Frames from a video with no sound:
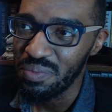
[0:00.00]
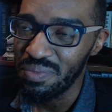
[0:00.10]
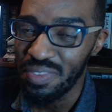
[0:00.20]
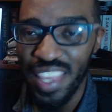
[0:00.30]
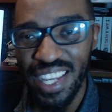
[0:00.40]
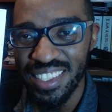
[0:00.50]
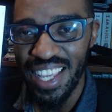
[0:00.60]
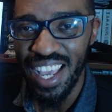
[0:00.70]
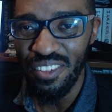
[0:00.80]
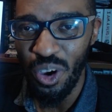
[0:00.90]
things
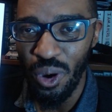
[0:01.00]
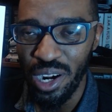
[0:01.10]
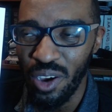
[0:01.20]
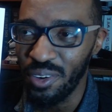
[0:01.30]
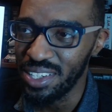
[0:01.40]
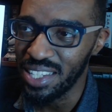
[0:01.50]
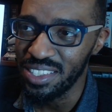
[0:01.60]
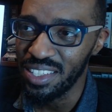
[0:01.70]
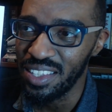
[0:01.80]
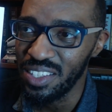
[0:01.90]
they have going on. Because like I
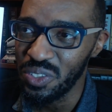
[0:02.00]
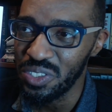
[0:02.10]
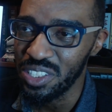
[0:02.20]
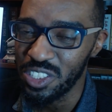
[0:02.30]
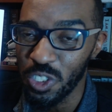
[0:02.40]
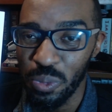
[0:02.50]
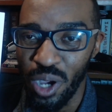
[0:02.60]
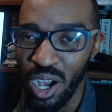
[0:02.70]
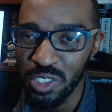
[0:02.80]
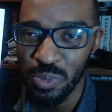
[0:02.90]
said, that this was just super
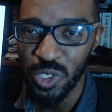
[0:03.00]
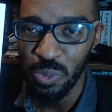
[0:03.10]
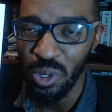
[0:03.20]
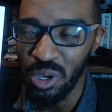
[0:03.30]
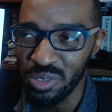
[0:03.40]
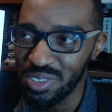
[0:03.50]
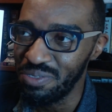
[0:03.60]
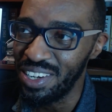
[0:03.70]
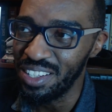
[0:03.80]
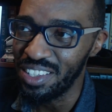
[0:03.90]
awesome and super wholesome to
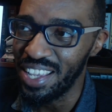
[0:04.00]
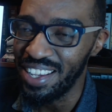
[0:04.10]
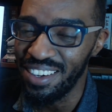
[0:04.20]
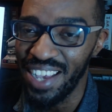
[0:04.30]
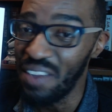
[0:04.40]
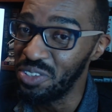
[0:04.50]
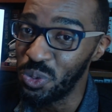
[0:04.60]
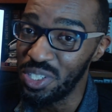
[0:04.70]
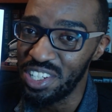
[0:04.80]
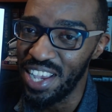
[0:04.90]
find out that they have a
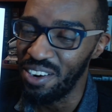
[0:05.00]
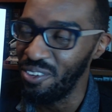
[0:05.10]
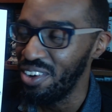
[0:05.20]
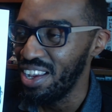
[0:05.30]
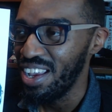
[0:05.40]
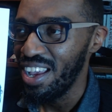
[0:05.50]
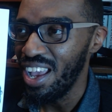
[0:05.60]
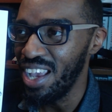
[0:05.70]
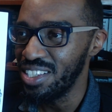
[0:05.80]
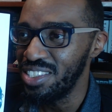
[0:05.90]
Twitch channel.
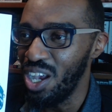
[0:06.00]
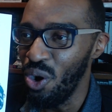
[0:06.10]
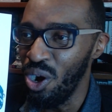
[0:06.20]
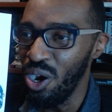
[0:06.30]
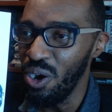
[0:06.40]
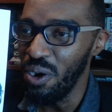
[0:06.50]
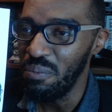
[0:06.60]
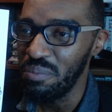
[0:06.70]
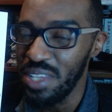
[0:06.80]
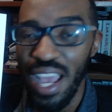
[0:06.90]
And so
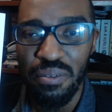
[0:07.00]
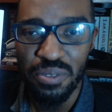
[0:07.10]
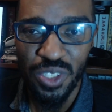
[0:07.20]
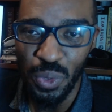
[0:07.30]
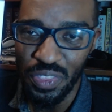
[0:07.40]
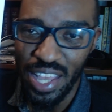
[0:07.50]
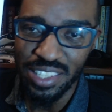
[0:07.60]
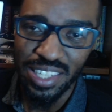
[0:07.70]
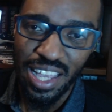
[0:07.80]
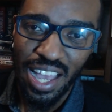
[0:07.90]
yeah, so with
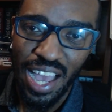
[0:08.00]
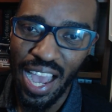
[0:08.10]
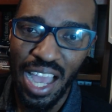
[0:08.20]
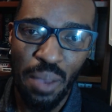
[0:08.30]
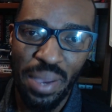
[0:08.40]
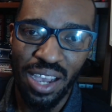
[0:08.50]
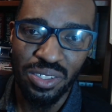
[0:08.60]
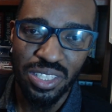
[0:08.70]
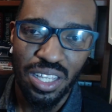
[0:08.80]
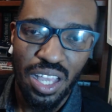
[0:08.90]
that, I am
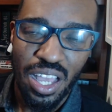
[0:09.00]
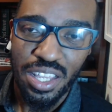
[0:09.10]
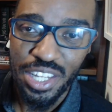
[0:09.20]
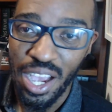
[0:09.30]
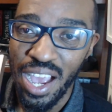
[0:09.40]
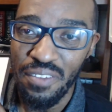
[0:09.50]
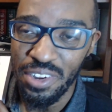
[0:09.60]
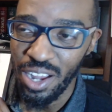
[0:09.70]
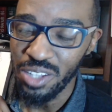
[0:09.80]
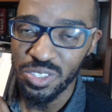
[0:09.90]
out. Y'all have
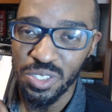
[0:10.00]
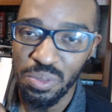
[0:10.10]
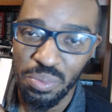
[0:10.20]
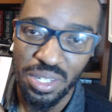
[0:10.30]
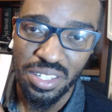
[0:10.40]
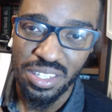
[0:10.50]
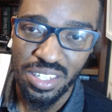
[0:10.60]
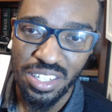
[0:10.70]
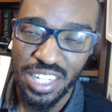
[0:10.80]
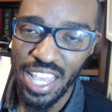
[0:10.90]
an awesome
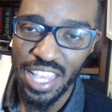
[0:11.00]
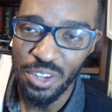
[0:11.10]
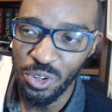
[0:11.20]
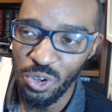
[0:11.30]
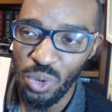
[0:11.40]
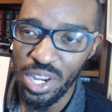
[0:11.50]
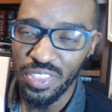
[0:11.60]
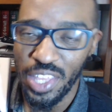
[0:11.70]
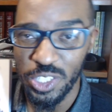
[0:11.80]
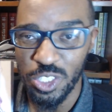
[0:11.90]
day and or week.
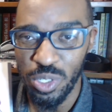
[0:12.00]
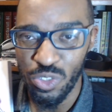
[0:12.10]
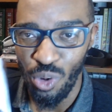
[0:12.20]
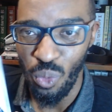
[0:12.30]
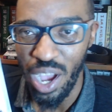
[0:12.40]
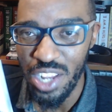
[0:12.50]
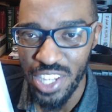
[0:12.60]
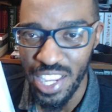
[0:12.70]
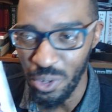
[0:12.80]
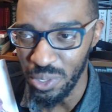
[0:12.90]
Thank you so much for watching
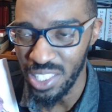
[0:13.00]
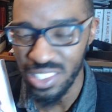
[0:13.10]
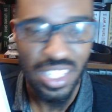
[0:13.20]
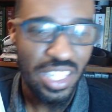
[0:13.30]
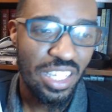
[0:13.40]
and or listening.